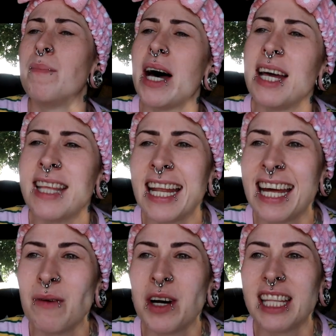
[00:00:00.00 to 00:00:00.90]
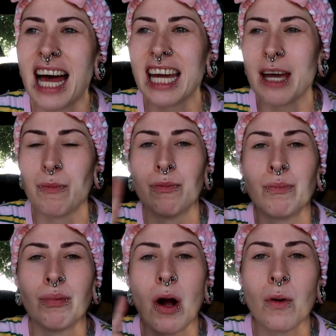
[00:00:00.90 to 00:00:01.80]
But then it would like,
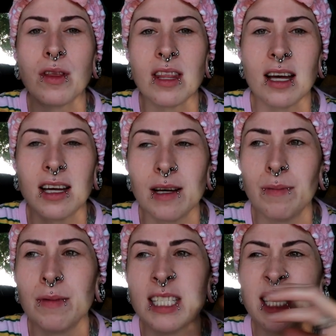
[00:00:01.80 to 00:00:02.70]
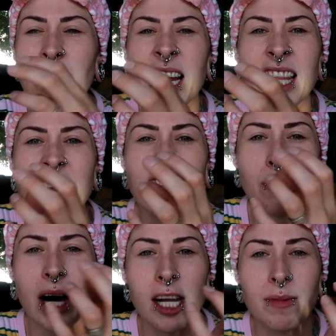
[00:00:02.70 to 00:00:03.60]
it broke the spinny thing at
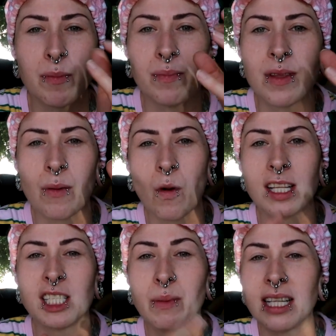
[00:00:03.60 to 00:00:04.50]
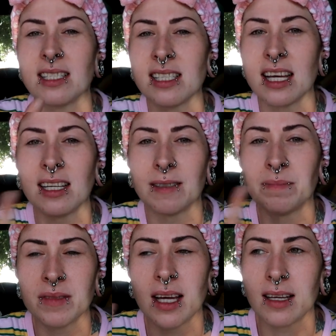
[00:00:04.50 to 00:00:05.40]
the bottom, the, the what spins
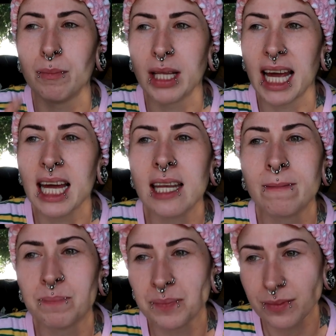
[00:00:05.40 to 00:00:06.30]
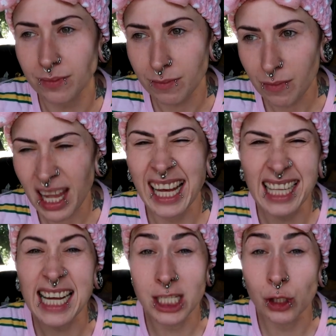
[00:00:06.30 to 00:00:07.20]
the, the blade
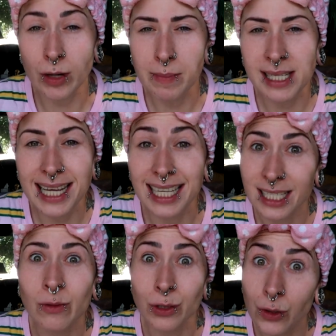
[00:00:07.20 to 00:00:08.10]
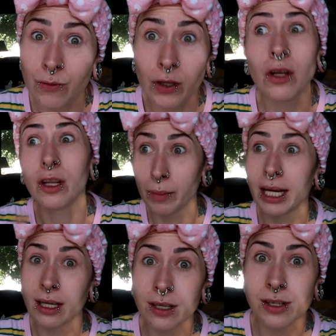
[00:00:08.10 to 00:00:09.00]
it like stripped it because it was too full, the
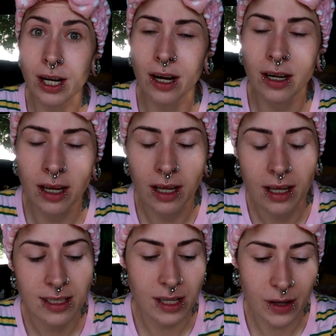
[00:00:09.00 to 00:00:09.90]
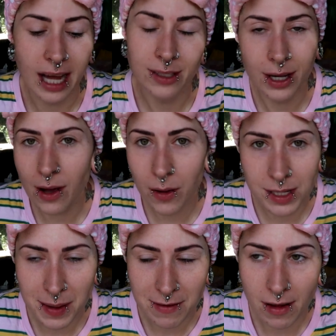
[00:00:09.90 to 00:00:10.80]
blade couldn't turn. So yeah, so I know
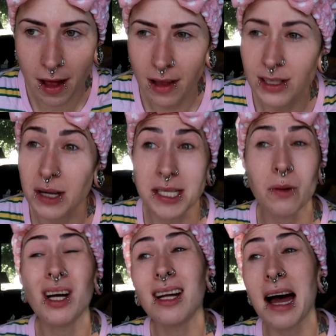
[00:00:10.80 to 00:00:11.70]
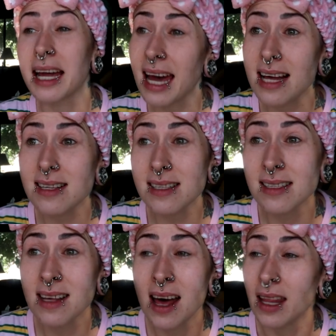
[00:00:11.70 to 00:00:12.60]
it was my fault. So I was like, well, I
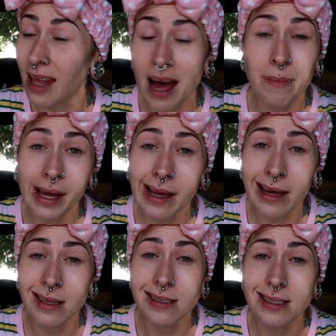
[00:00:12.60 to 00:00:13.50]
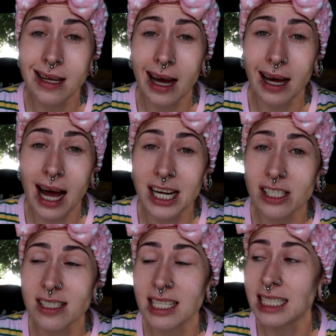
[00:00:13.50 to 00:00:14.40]
guess that means that I
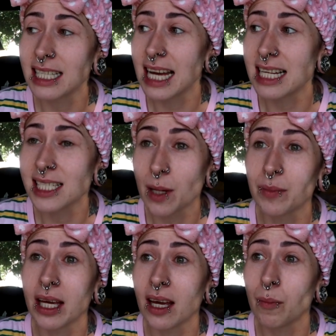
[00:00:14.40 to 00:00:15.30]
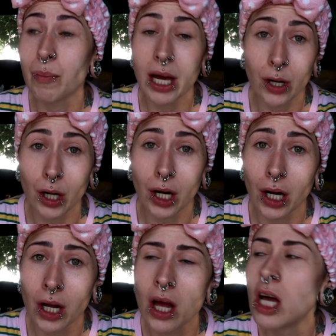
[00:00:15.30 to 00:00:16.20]
just need to get something
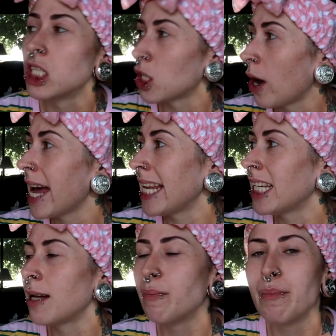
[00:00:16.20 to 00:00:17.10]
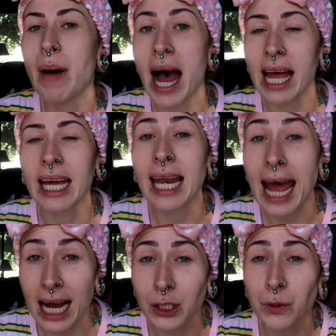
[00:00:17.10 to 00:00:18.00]
bigger. So I ended up buying an
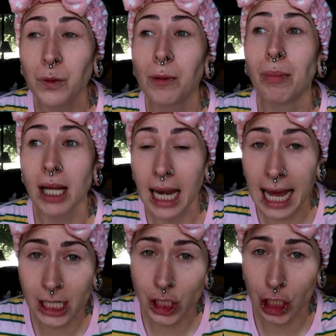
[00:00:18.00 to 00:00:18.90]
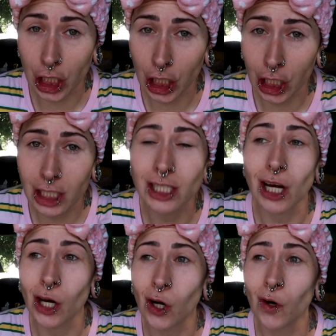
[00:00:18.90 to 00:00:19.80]
actual blender.
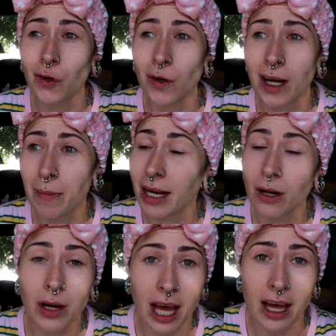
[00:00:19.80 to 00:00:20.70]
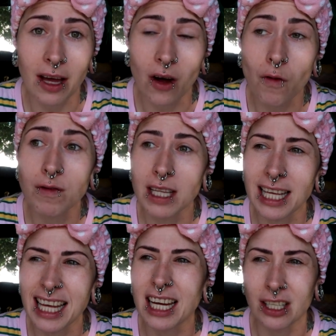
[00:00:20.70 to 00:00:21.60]
So I'm like, okay,
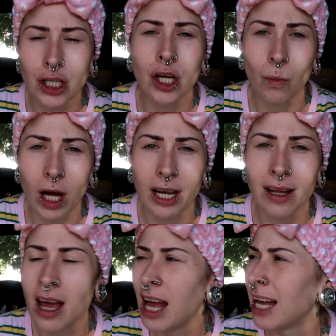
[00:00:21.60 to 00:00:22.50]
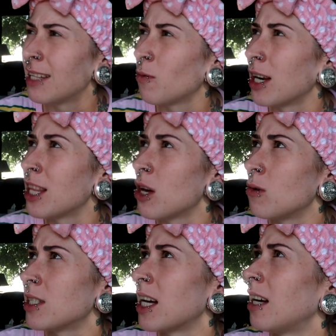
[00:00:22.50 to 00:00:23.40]
hopefully like a good one. It's one of
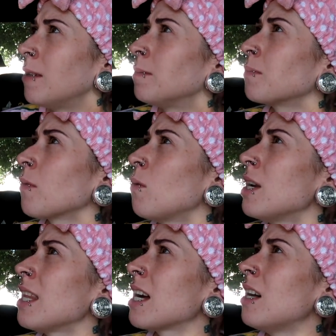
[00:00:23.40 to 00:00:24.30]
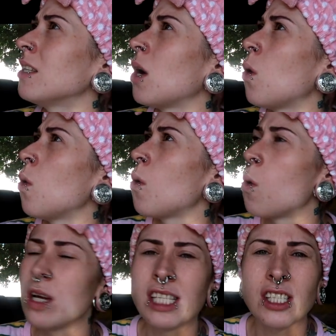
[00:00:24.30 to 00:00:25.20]
those, uh, what are they called? O
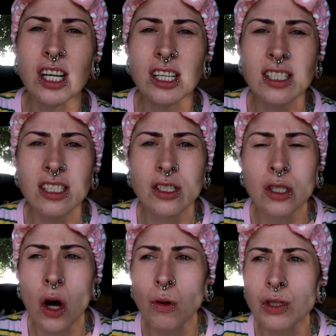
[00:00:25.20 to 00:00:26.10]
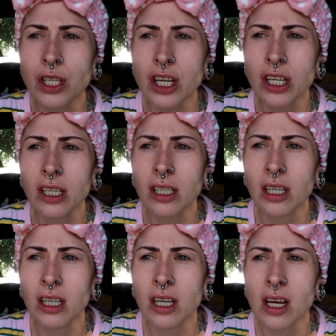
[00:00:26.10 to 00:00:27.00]
oysters? Oster?
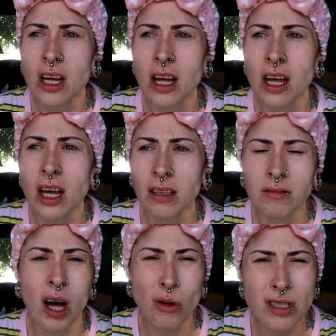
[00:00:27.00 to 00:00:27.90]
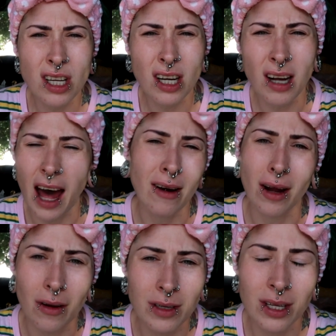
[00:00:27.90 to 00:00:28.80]
Oster? I
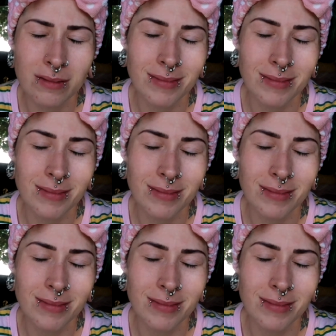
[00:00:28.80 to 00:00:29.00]
don't know.